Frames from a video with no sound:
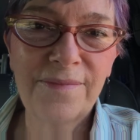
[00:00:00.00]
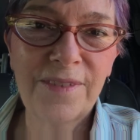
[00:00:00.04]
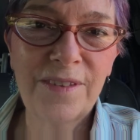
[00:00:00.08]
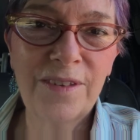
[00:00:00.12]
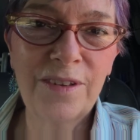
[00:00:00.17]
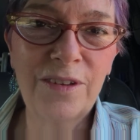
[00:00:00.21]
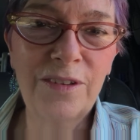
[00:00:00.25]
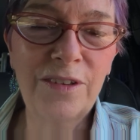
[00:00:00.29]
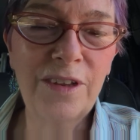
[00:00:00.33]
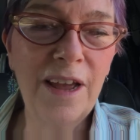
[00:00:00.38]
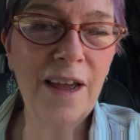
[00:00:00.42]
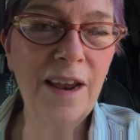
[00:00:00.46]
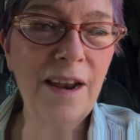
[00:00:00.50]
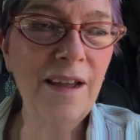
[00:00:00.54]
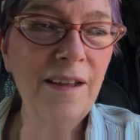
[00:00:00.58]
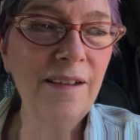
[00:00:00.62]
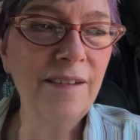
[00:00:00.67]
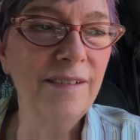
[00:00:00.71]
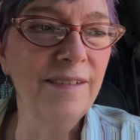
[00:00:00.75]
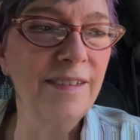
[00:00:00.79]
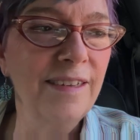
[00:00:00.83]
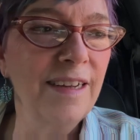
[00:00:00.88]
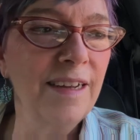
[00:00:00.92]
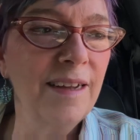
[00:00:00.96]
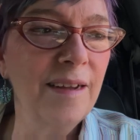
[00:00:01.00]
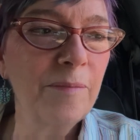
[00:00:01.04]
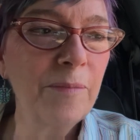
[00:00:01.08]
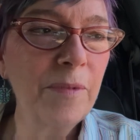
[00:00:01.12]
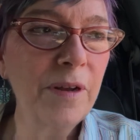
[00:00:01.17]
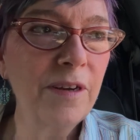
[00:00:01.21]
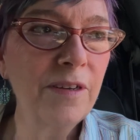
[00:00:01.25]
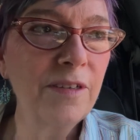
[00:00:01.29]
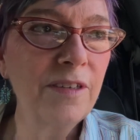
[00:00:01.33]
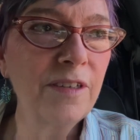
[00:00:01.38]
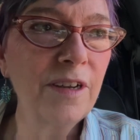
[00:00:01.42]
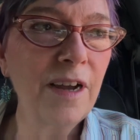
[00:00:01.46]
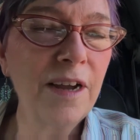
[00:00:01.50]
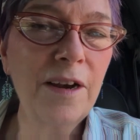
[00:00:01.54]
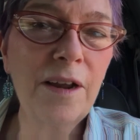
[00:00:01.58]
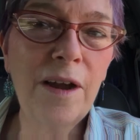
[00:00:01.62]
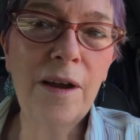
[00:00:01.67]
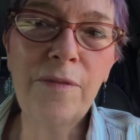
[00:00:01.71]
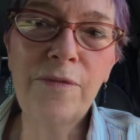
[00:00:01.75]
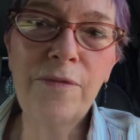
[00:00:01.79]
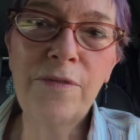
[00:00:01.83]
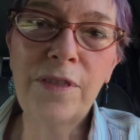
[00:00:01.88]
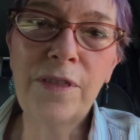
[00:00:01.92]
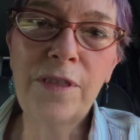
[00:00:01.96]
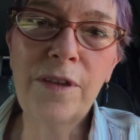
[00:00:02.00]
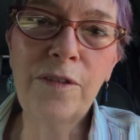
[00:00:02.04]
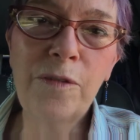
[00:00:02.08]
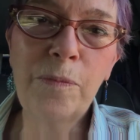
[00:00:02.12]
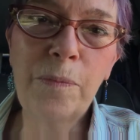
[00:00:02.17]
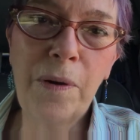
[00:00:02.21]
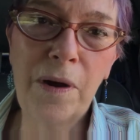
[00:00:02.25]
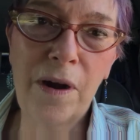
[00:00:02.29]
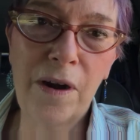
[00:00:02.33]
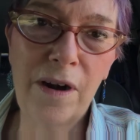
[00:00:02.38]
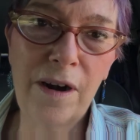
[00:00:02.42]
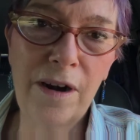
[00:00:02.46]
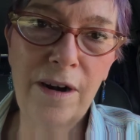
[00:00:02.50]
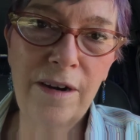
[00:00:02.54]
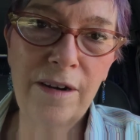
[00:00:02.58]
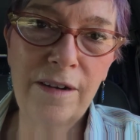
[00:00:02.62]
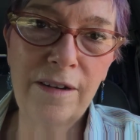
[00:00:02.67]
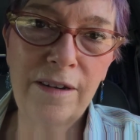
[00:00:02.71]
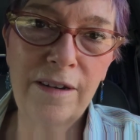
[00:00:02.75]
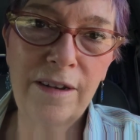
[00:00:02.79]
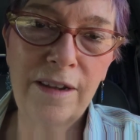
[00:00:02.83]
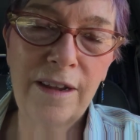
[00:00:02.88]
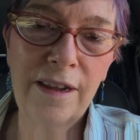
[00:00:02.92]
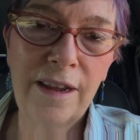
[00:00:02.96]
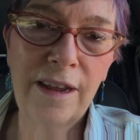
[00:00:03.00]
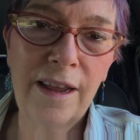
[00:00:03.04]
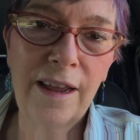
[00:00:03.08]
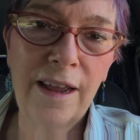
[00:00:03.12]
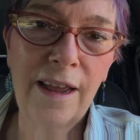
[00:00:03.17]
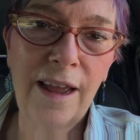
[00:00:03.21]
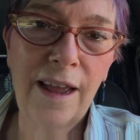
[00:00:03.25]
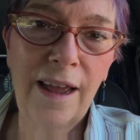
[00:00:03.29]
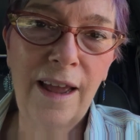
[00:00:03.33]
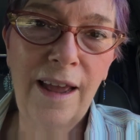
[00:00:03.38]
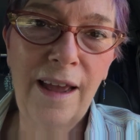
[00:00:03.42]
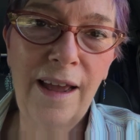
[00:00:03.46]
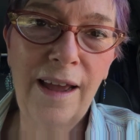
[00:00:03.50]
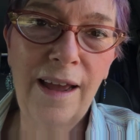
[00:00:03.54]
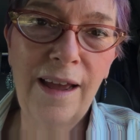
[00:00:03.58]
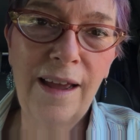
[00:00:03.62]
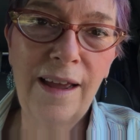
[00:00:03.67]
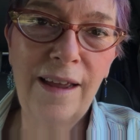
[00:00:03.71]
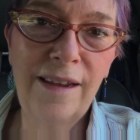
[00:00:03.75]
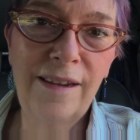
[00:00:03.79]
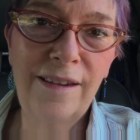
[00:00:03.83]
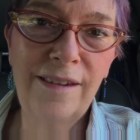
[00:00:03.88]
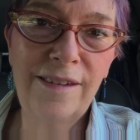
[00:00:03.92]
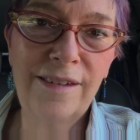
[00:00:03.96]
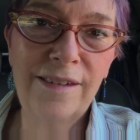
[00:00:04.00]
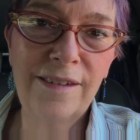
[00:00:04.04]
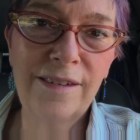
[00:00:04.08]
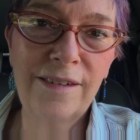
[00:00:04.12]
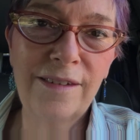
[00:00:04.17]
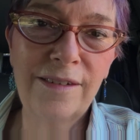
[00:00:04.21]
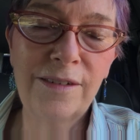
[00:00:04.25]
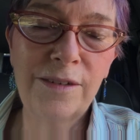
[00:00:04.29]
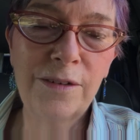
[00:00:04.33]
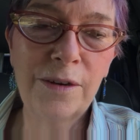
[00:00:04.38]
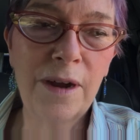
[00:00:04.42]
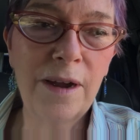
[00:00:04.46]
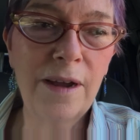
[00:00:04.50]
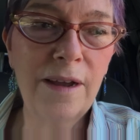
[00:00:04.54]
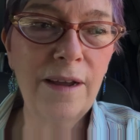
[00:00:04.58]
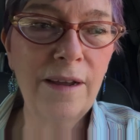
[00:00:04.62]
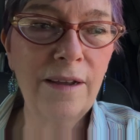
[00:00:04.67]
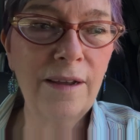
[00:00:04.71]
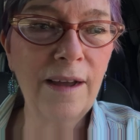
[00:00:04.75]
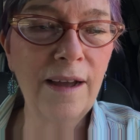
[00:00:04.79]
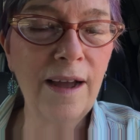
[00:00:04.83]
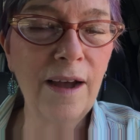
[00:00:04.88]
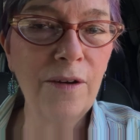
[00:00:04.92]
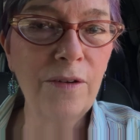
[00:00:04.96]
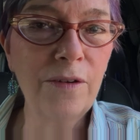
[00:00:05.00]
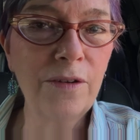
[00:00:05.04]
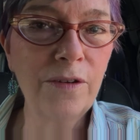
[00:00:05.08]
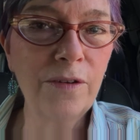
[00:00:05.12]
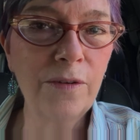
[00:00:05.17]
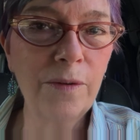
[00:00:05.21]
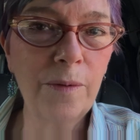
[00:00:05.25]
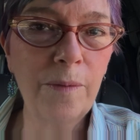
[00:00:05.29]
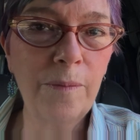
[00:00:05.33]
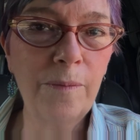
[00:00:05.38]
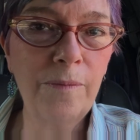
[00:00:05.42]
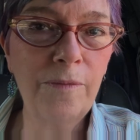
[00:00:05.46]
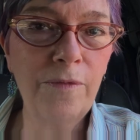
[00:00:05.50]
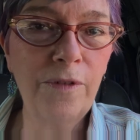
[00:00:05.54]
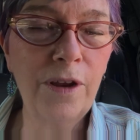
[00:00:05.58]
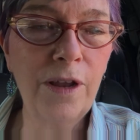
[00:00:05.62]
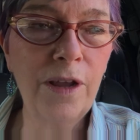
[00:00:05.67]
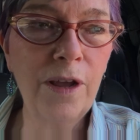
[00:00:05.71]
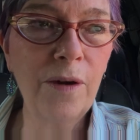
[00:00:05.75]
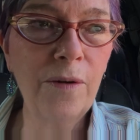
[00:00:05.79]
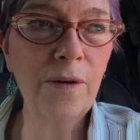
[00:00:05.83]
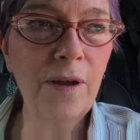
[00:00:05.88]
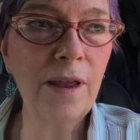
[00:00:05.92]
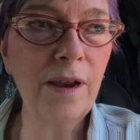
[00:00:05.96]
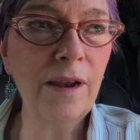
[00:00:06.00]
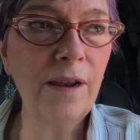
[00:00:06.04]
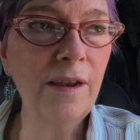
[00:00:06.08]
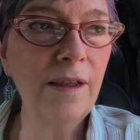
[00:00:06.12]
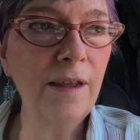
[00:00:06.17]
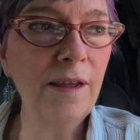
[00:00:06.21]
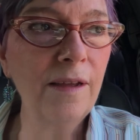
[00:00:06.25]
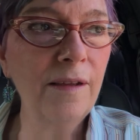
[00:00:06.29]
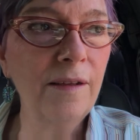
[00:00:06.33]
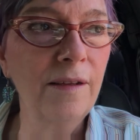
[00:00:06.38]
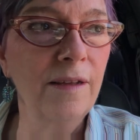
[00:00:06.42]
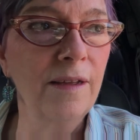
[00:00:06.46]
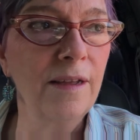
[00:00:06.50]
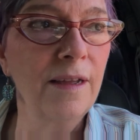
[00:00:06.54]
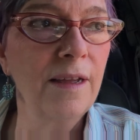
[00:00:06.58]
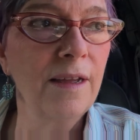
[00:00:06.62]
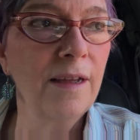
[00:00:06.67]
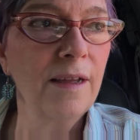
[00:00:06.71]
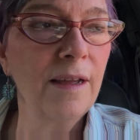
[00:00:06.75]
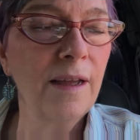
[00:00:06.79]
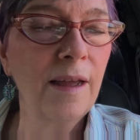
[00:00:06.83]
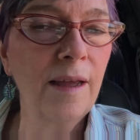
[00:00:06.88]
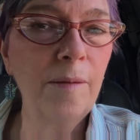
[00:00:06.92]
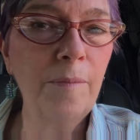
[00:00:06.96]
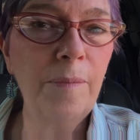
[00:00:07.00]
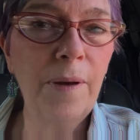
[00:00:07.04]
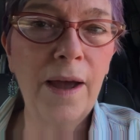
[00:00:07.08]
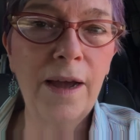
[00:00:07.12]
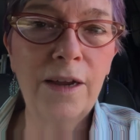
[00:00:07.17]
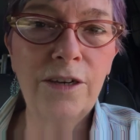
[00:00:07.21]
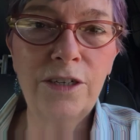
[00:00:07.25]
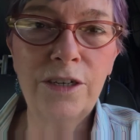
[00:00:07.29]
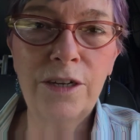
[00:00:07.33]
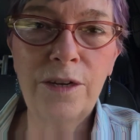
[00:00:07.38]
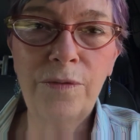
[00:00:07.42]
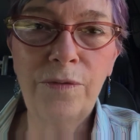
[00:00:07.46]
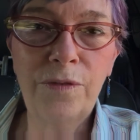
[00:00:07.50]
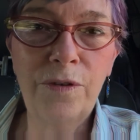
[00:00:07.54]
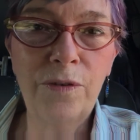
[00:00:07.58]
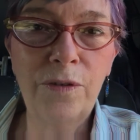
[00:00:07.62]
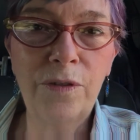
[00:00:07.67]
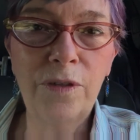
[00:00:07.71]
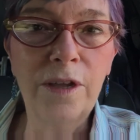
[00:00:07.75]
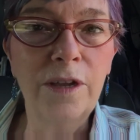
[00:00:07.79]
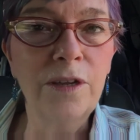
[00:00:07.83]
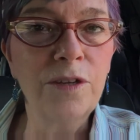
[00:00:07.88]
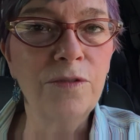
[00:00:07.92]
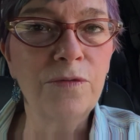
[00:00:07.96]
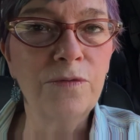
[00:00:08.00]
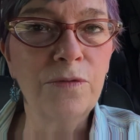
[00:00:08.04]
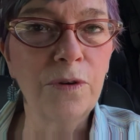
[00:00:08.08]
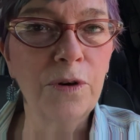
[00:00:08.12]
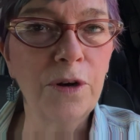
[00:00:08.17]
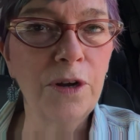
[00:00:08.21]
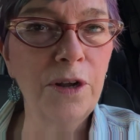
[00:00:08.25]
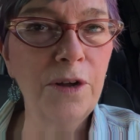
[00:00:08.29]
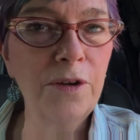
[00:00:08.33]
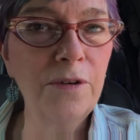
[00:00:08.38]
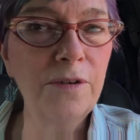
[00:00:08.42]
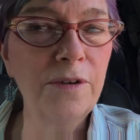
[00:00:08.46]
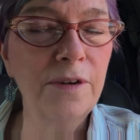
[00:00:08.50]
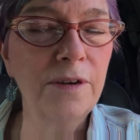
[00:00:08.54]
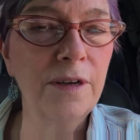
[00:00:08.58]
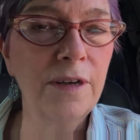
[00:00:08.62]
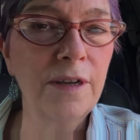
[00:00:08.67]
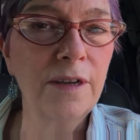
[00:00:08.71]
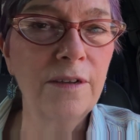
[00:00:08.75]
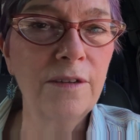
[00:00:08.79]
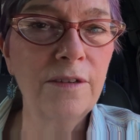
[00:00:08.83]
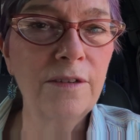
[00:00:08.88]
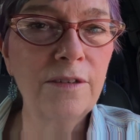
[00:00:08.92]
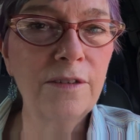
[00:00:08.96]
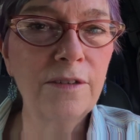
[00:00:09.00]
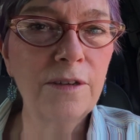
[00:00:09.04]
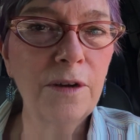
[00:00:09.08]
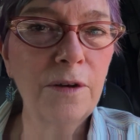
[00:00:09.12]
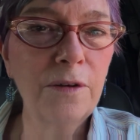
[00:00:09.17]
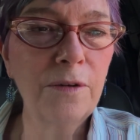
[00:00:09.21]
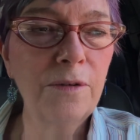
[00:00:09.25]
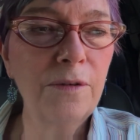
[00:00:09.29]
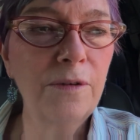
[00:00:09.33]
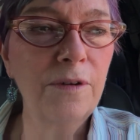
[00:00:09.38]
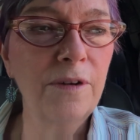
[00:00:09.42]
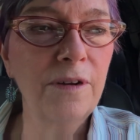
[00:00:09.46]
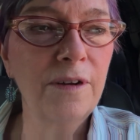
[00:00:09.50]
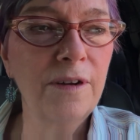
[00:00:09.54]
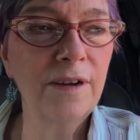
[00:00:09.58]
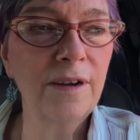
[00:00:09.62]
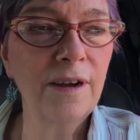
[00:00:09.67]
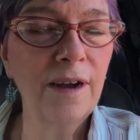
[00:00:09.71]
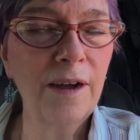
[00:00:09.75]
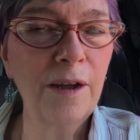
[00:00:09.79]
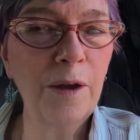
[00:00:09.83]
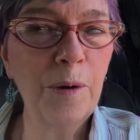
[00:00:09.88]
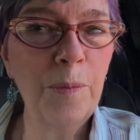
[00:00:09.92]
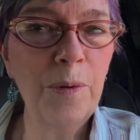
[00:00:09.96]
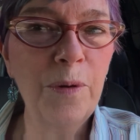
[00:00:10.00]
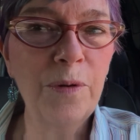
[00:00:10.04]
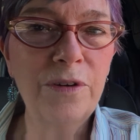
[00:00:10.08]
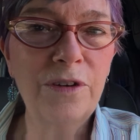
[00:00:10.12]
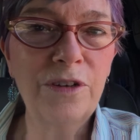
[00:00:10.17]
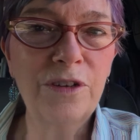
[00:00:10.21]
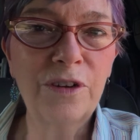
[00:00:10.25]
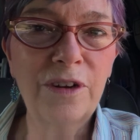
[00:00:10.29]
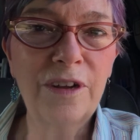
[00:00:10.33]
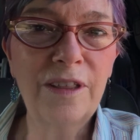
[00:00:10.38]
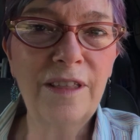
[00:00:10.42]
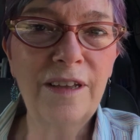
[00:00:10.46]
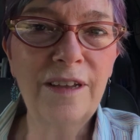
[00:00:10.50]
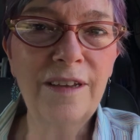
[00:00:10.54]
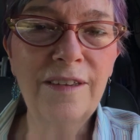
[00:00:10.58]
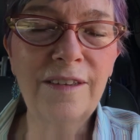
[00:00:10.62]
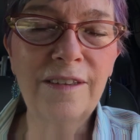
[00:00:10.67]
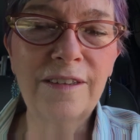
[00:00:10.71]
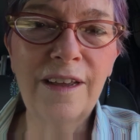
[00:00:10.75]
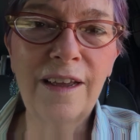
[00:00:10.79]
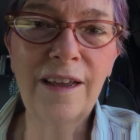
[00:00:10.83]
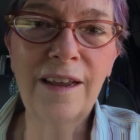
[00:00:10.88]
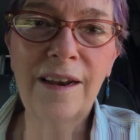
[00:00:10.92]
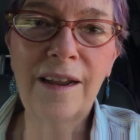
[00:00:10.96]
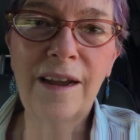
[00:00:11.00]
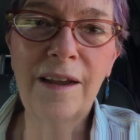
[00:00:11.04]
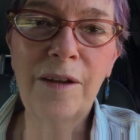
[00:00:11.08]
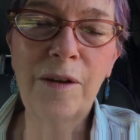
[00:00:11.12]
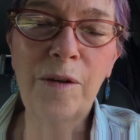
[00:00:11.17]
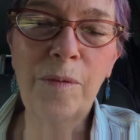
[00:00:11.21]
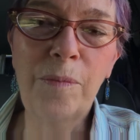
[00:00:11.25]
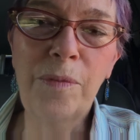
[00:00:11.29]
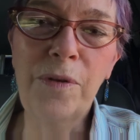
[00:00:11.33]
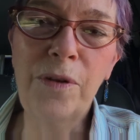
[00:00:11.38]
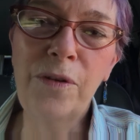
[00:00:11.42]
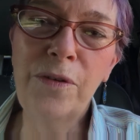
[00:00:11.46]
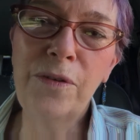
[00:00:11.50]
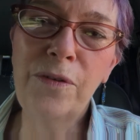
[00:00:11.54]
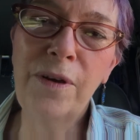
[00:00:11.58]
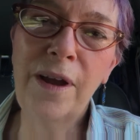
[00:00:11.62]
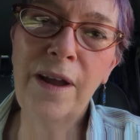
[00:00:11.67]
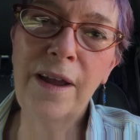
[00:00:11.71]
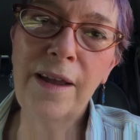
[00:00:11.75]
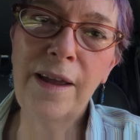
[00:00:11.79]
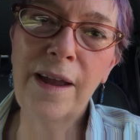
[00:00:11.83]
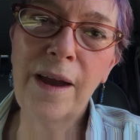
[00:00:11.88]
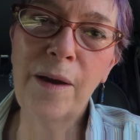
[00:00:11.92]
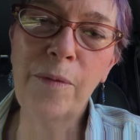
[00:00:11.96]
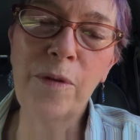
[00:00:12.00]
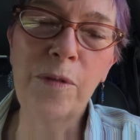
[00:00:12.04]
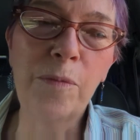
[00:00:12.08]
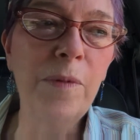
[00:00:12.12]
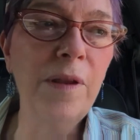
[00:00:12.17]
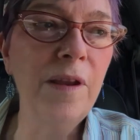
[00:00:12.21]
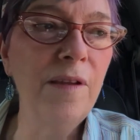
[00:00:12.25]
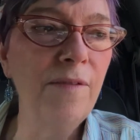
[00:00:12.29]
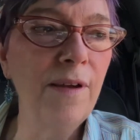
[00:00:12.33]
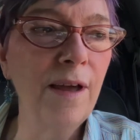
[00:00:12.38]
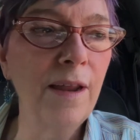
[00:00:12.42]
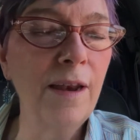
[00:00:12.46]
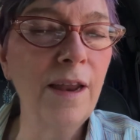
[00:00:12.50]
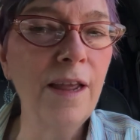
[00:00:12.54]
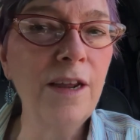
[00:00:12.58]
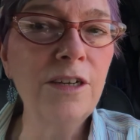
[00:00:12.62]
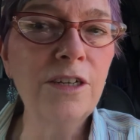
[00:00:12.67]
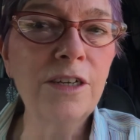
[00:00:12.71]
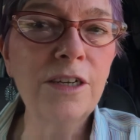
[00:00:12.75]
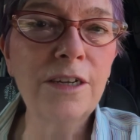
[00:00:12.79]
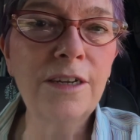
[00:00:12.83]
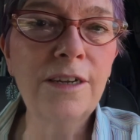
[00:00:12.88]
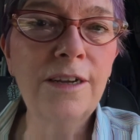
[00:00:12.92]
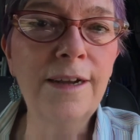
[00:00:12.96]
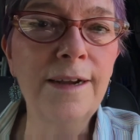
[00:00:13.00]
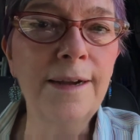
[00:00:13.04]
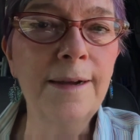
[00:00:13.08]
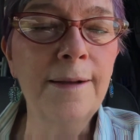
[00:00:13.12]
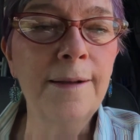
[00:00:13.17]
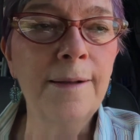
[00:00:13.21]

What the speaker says: Susanna, I'm going to sign off at this part and try out some video editing and patch in a few things for you. So, I hope you enjoyed this, and I hope you hang out with Minivan Nation